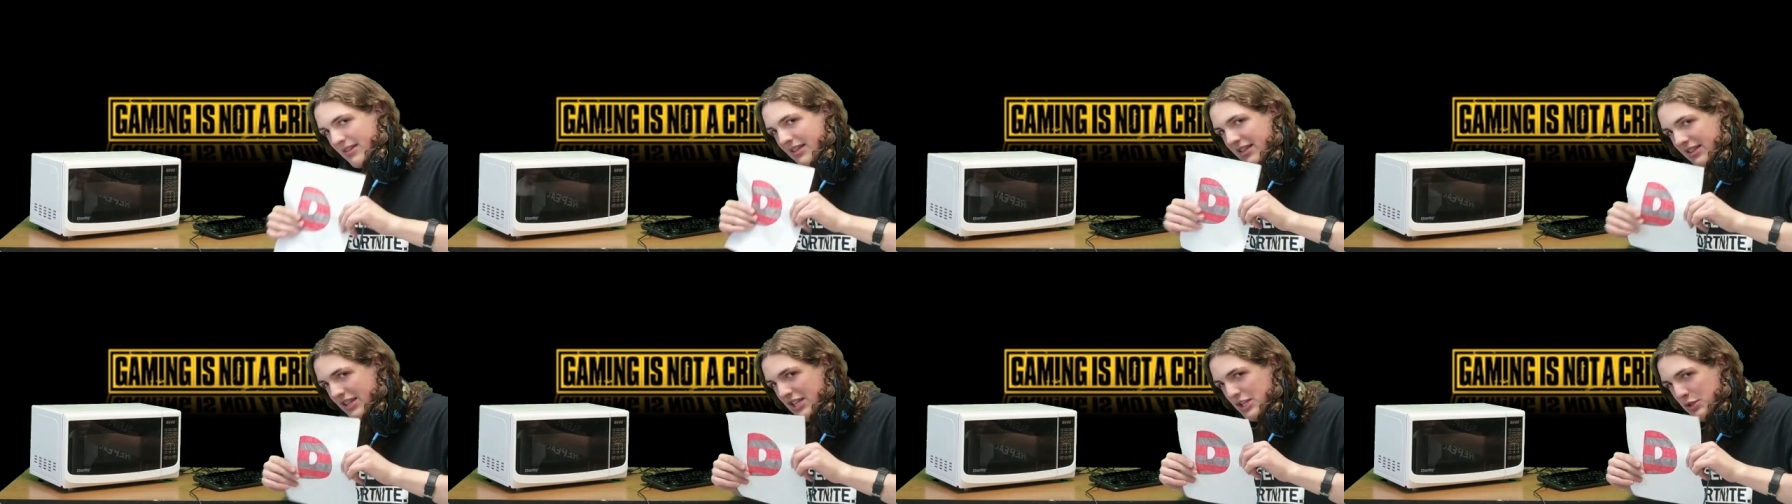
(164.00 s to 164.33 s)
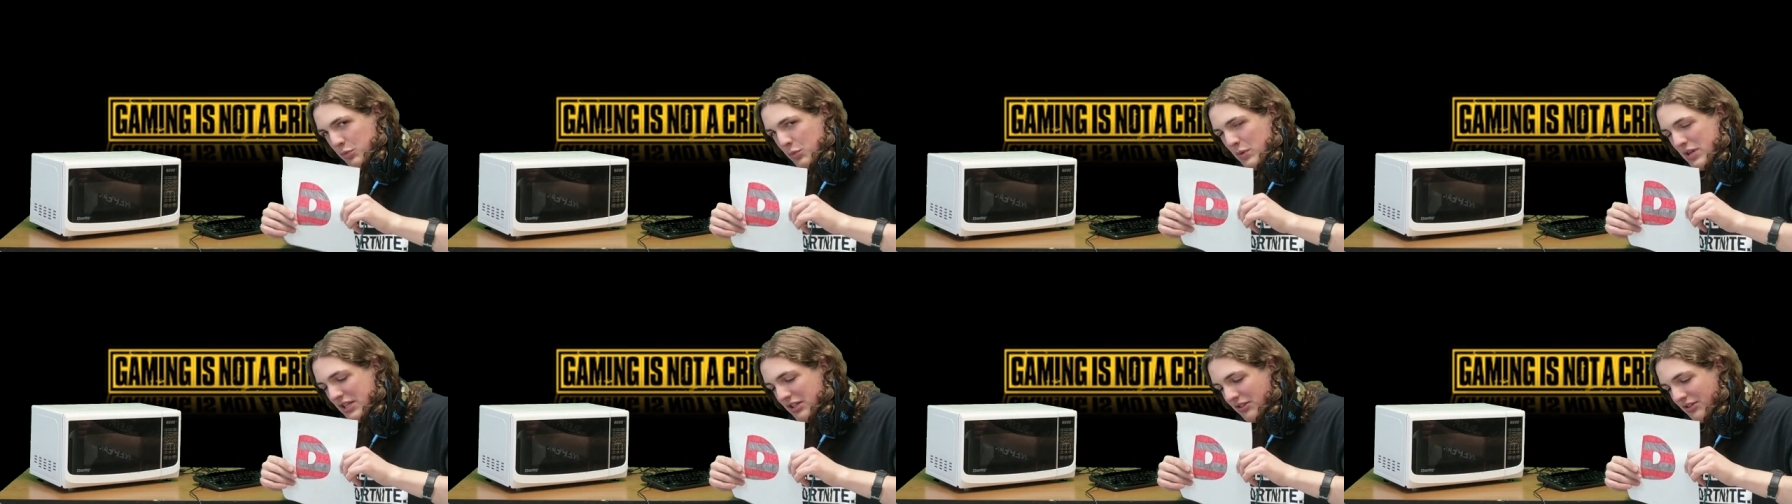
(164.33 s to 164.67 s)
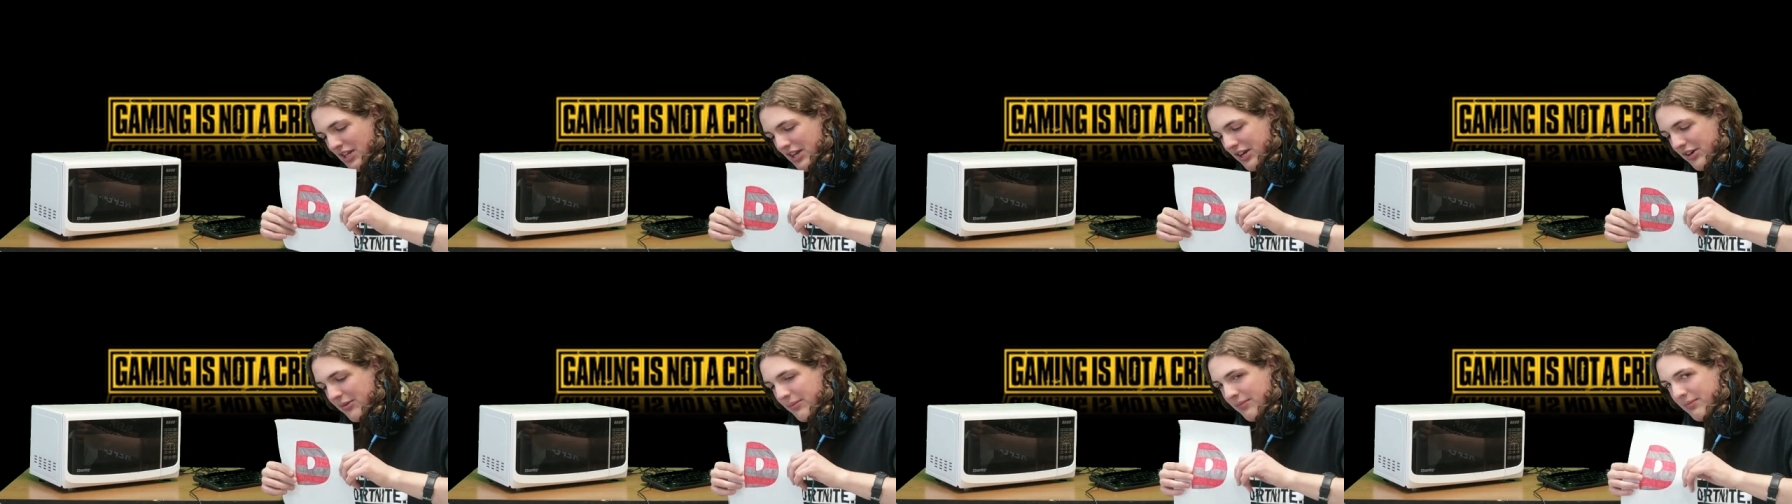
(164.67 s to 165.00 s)
This week's
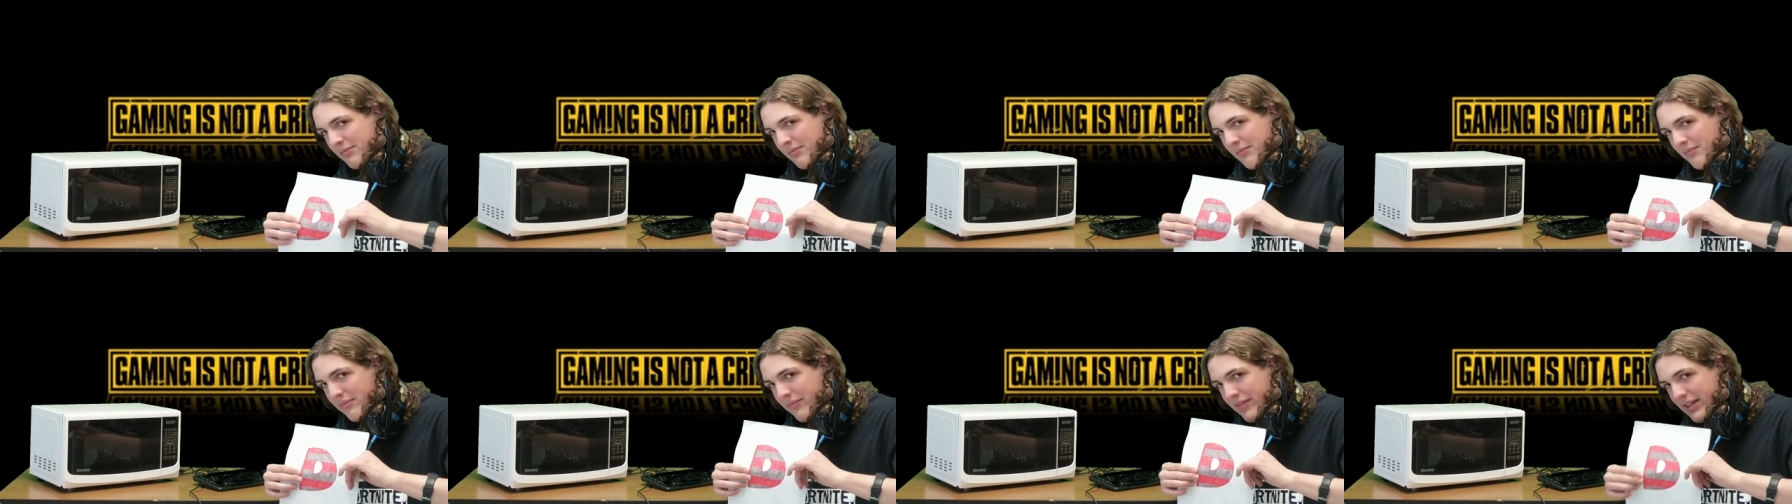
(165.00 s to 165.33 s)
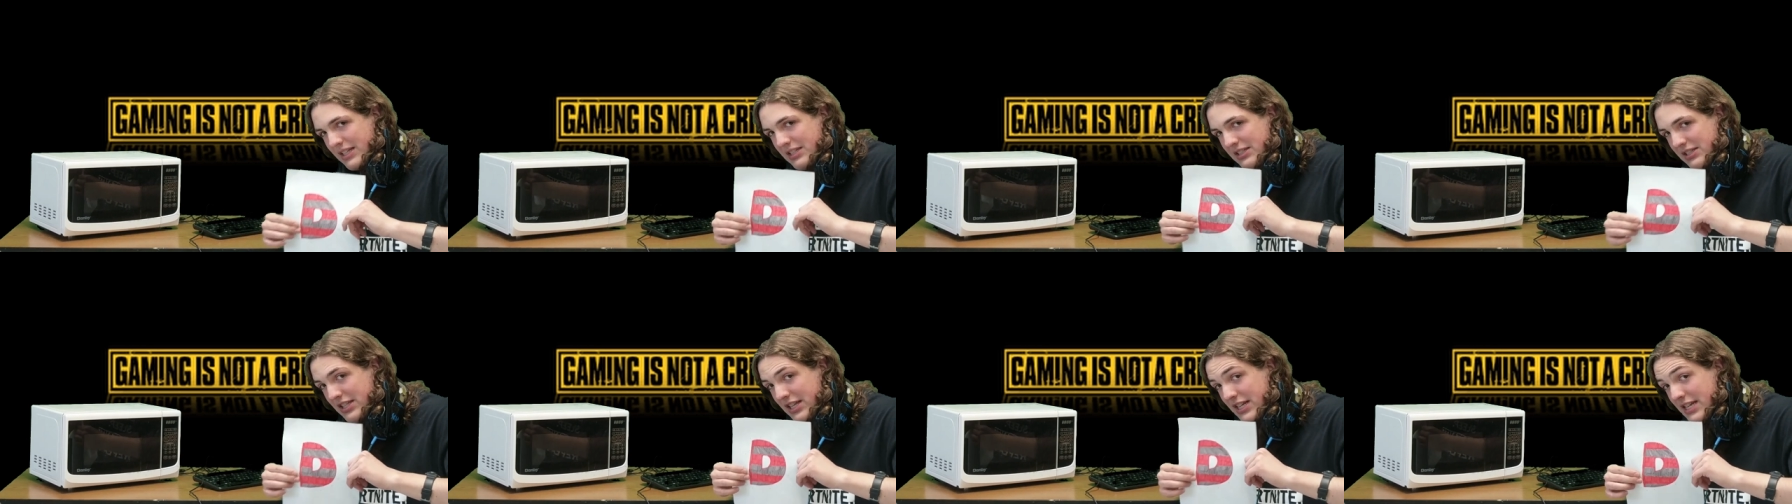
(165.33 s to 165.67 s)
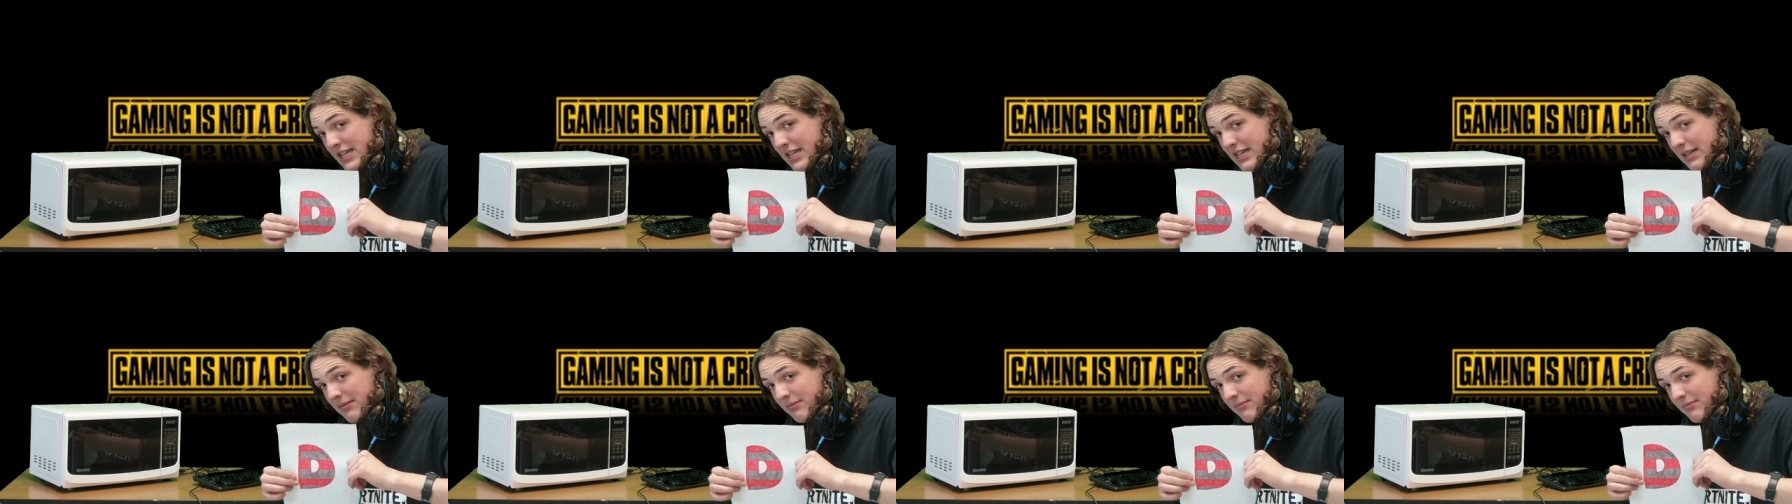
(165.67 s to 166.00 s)
letter is the
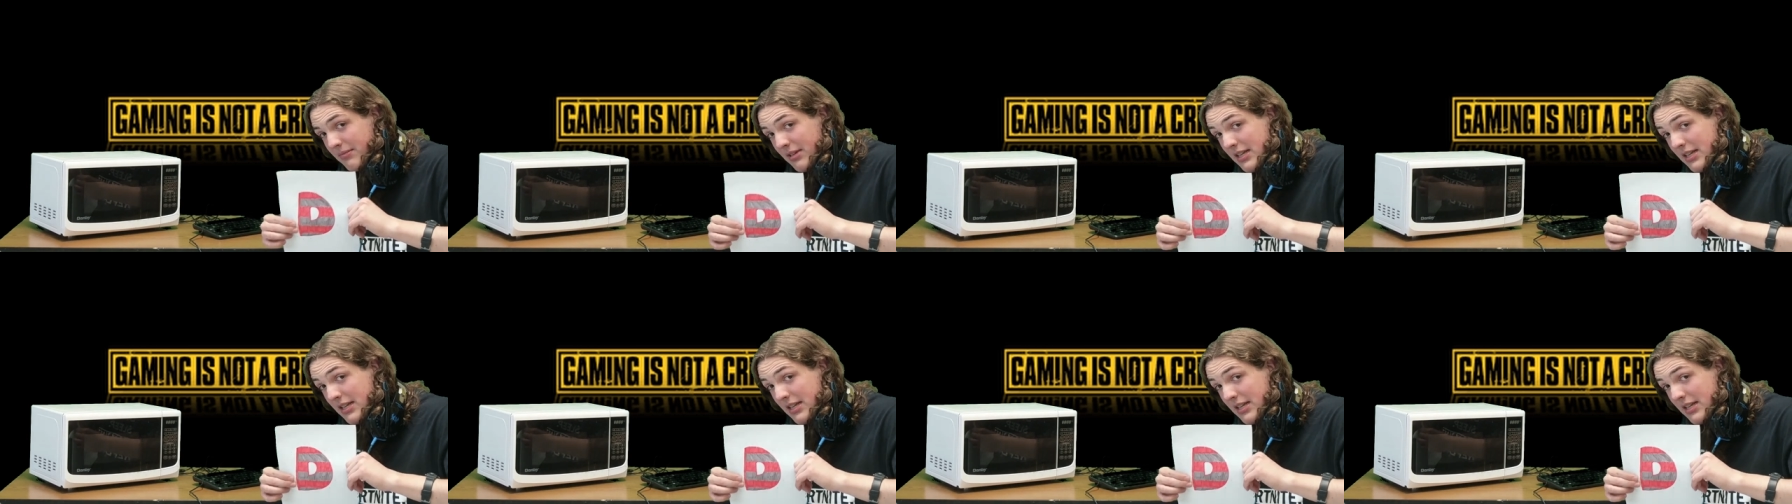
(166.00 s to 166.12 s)
D,